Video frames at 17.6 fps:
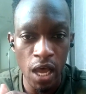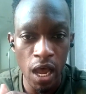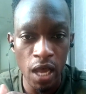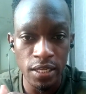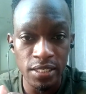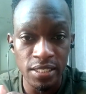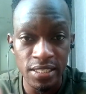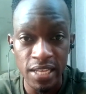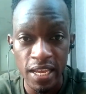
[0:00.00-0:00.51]

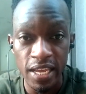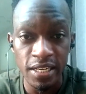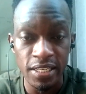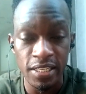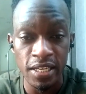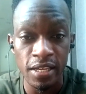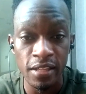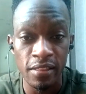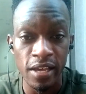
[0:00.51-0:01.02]

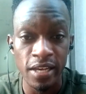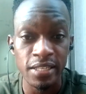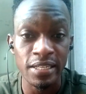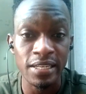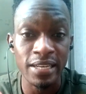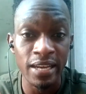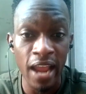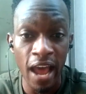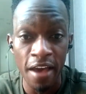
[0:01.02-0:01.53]
stating that
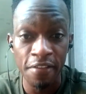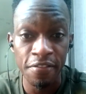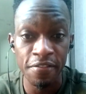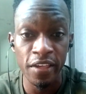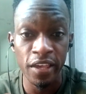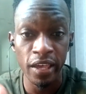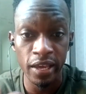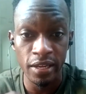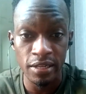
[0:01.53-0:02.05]

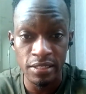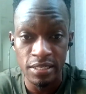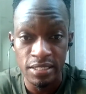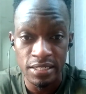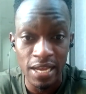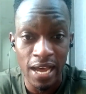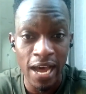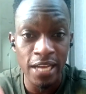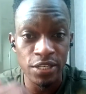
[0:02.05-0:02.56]
nothing can
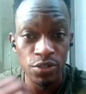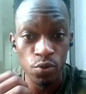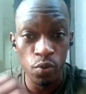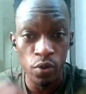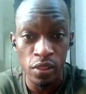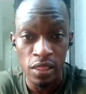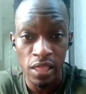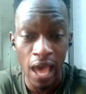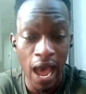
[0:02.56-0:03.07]
start
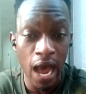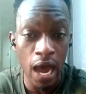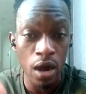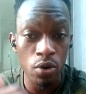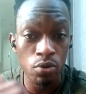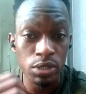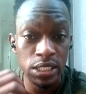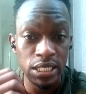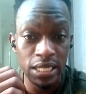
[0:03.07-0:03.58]

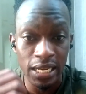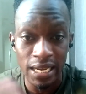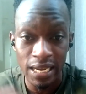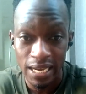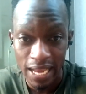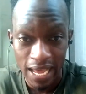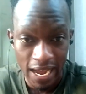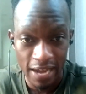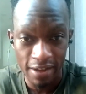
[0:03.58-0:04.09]
without
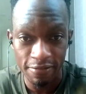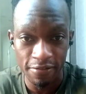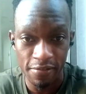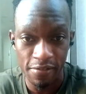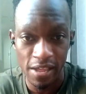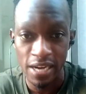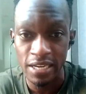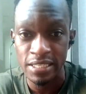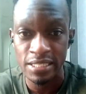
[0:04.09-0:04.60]
love.
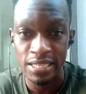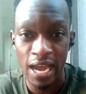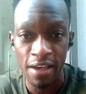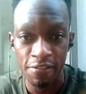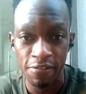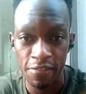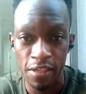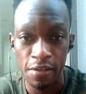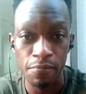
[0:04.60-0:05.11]
That is our
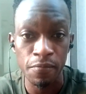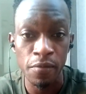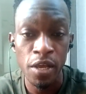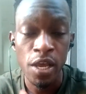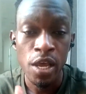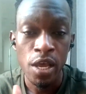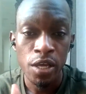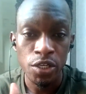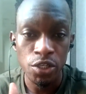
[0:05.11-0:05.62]
theme
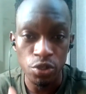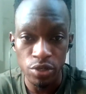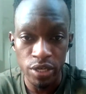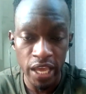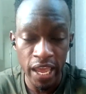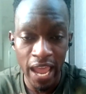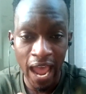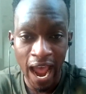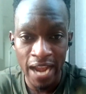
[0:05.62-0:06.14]

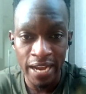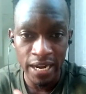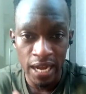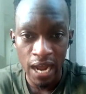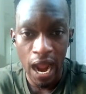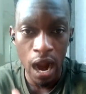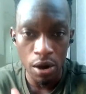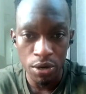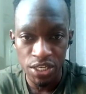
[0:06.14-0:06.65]
today under
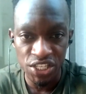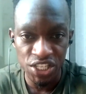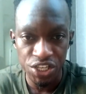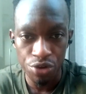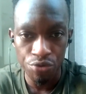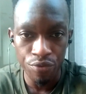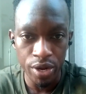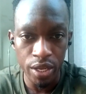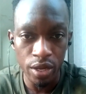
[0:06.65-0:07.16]
our
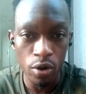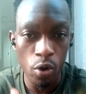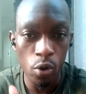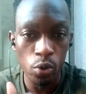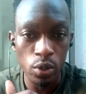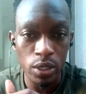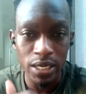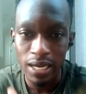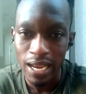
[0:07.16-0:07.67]
series
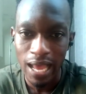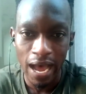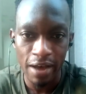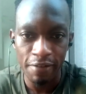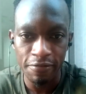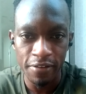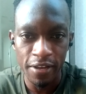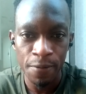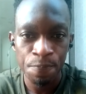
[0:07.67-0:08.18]
called love.
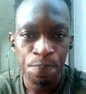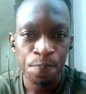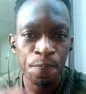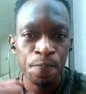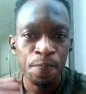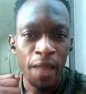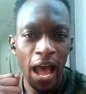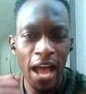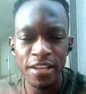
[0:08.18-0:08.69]

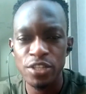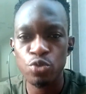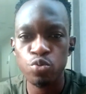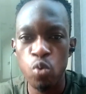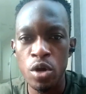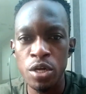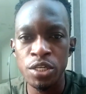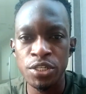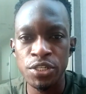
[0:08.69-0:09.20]
I just
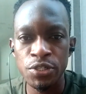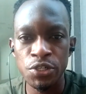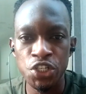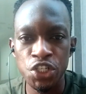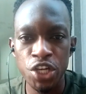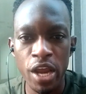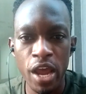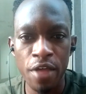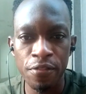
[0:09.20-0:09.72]
want us to
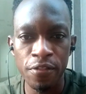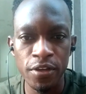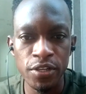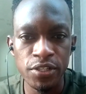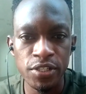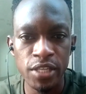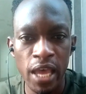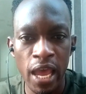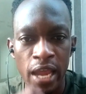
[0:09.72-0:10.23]
share
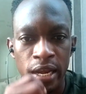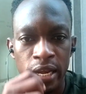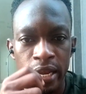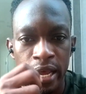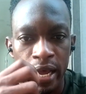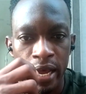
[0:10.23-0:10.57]
this, and